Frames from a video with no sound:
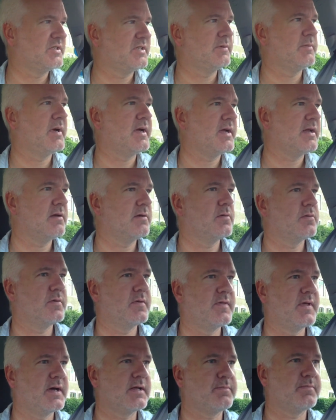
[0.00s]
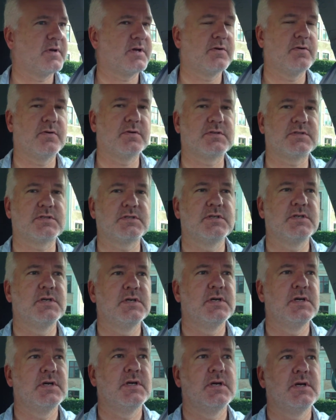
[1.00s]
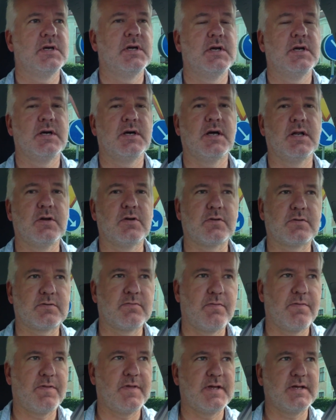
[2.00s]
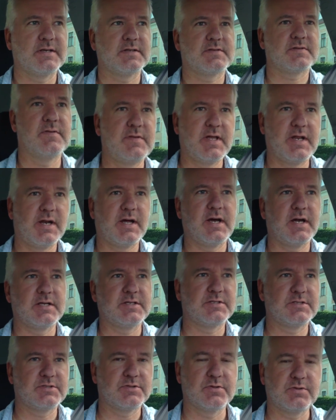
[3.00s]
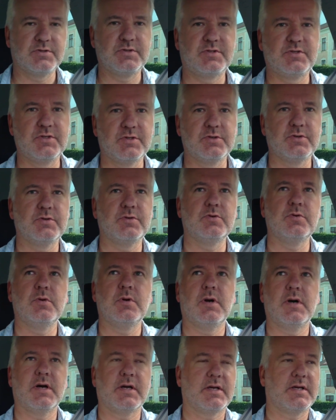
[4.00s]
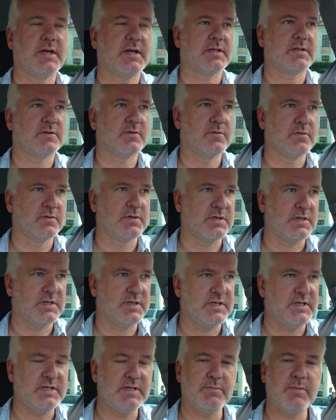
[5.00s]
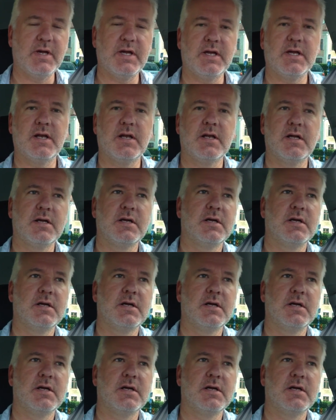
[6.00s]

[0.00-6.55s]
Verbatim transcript: Gmail with that, because a lot of things that I should do, I get on email.